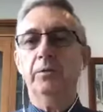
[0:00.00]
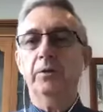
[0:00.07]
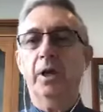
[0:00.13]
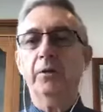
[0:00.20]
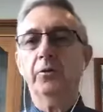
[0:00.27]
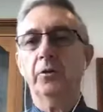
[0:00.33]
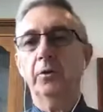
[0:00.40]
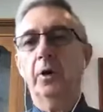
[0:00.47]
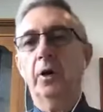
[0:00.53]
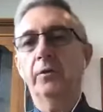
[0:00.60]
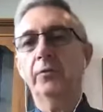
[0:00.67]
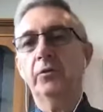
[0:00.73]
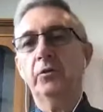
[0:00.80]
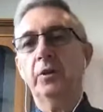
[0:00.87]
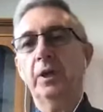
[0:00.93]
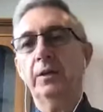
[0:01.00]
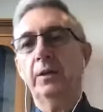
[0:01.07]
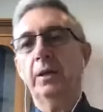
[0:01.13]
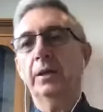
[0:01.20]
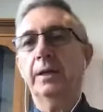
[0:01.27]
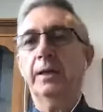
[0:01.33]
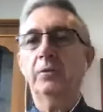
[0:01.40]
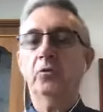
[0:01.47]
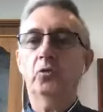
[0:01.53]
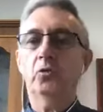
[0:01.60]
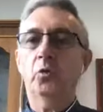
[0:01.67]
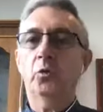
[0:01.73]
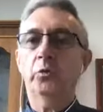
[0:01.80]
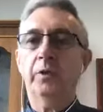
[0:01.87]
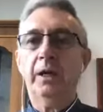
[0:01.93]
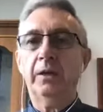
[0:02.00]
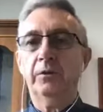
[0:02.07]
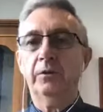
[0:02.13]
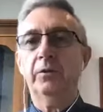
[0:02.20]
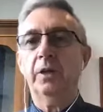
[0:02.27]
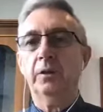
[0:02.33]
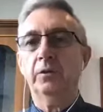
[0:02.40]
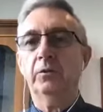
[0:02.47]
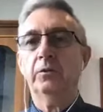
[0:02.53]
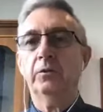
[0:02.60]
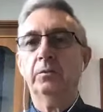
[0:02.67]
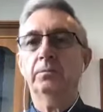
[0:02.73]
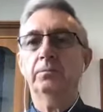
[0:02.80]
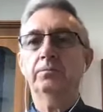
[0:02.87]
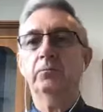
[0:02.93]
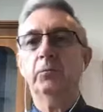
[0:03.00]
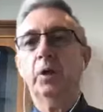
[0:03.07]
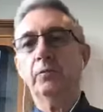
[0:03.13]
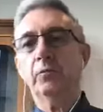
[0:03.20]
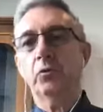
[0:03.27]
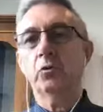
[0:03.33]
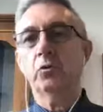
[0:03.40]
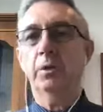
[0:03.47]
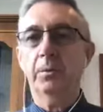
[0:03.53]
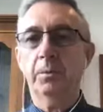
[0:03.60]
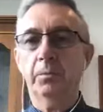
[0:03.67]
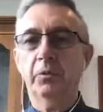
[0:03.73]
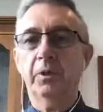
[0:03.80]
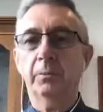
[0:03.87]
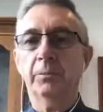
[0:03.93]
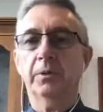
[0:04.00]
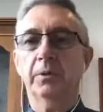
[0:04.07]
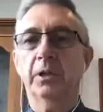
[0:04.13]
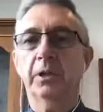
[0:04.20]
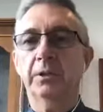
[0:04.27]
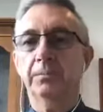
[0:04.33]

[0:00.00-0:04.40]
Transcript: doesn't offset against your tax debts. You have to treat them separately.